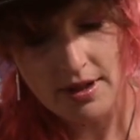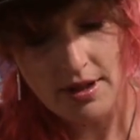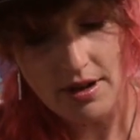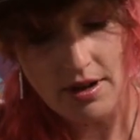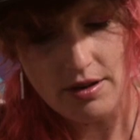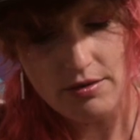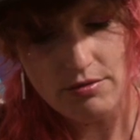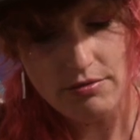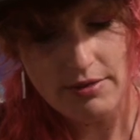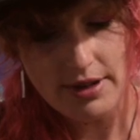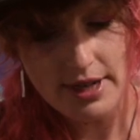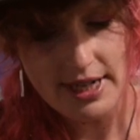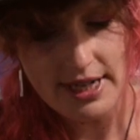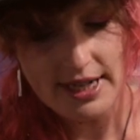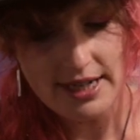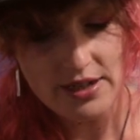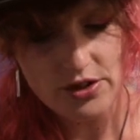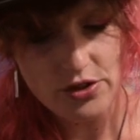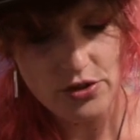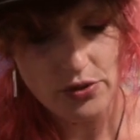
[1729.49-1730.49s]
I
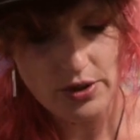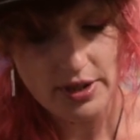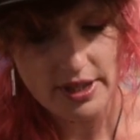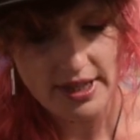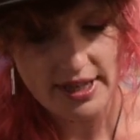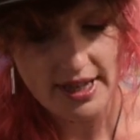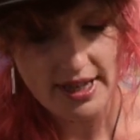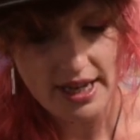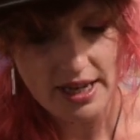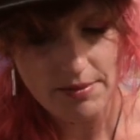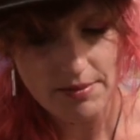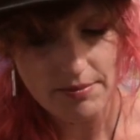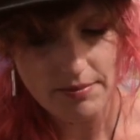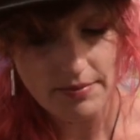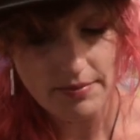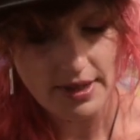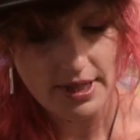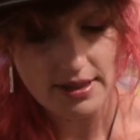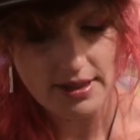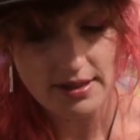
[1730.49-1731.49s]
really enjoy the game.
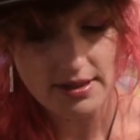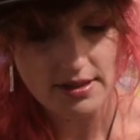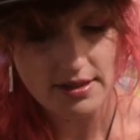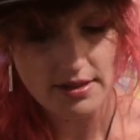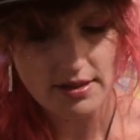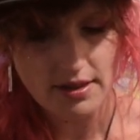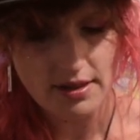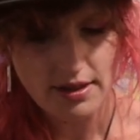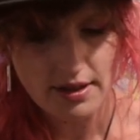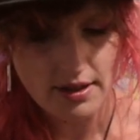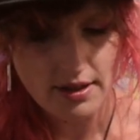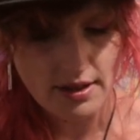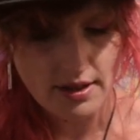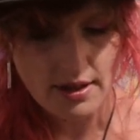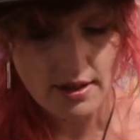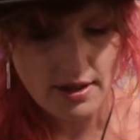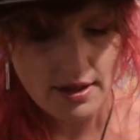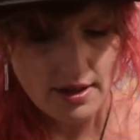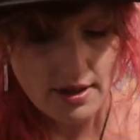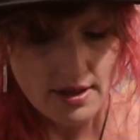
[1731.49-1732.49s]
It's
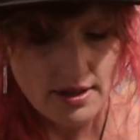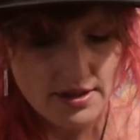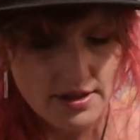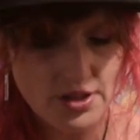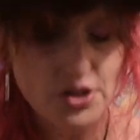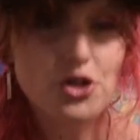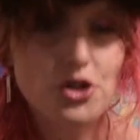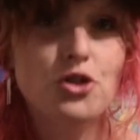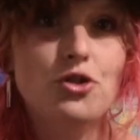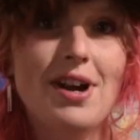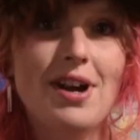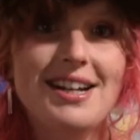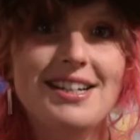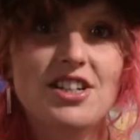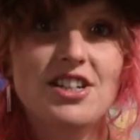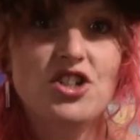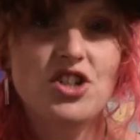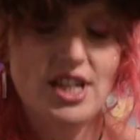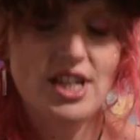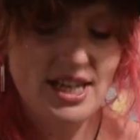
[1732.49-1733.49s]
the
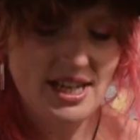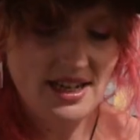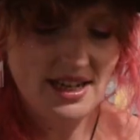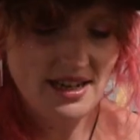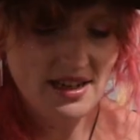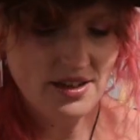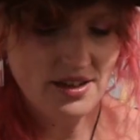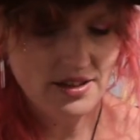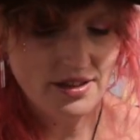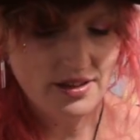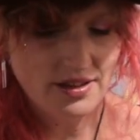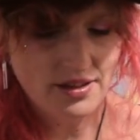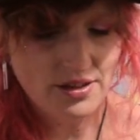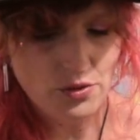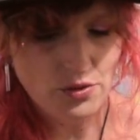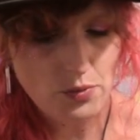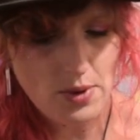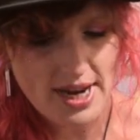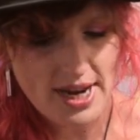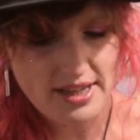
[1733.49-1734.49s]
strategy and
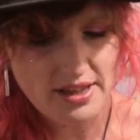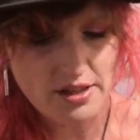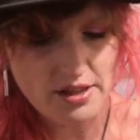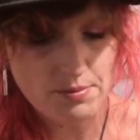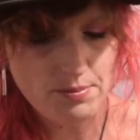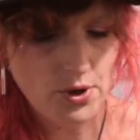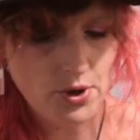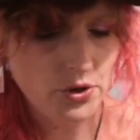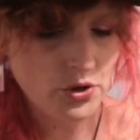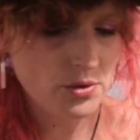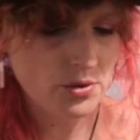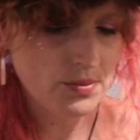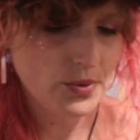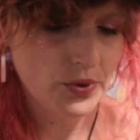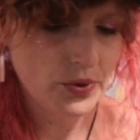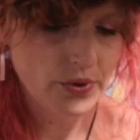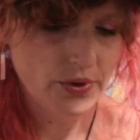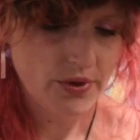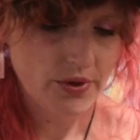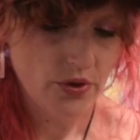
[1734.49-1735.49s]
the way that the
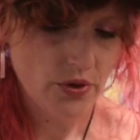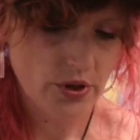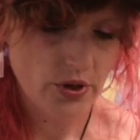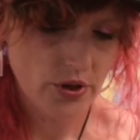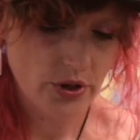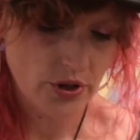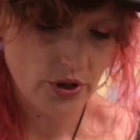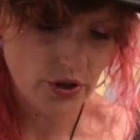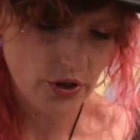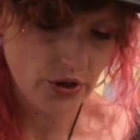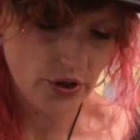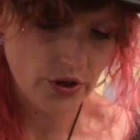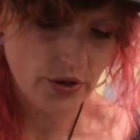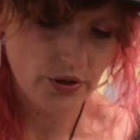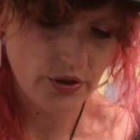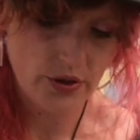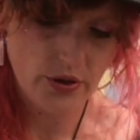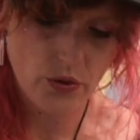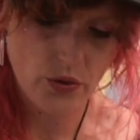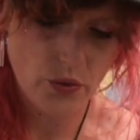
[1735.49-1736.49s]
Pokemon
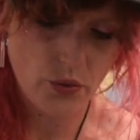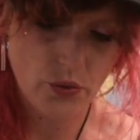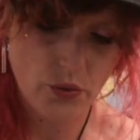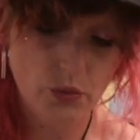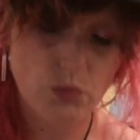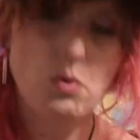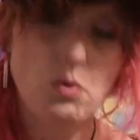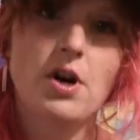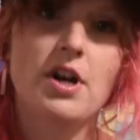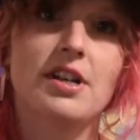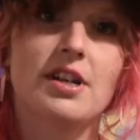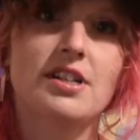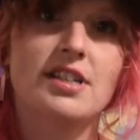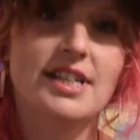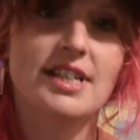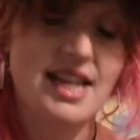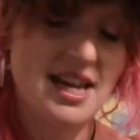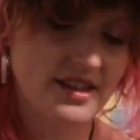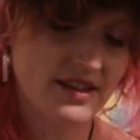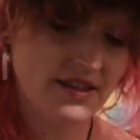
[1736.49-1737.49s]
can all work
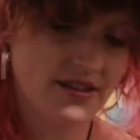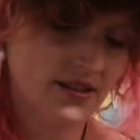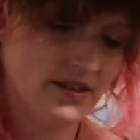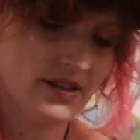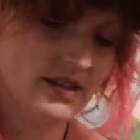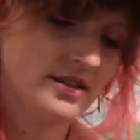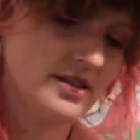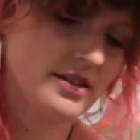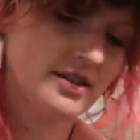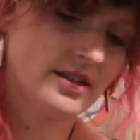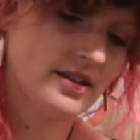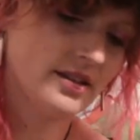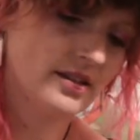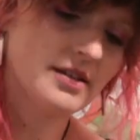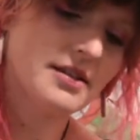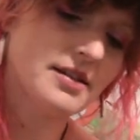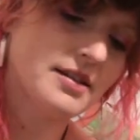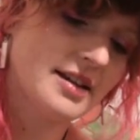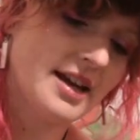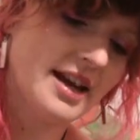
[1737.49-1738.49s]
together
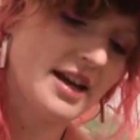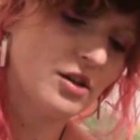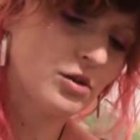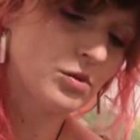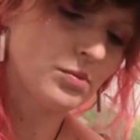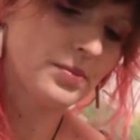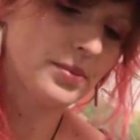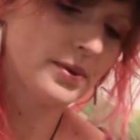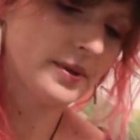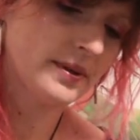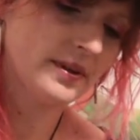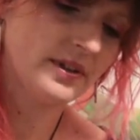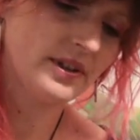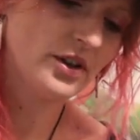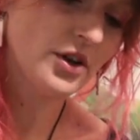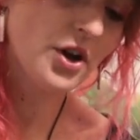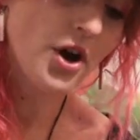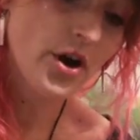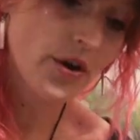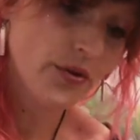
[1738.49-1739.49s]
to help
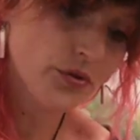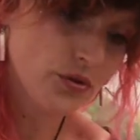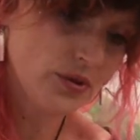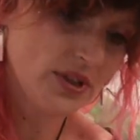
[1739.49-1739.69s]
look after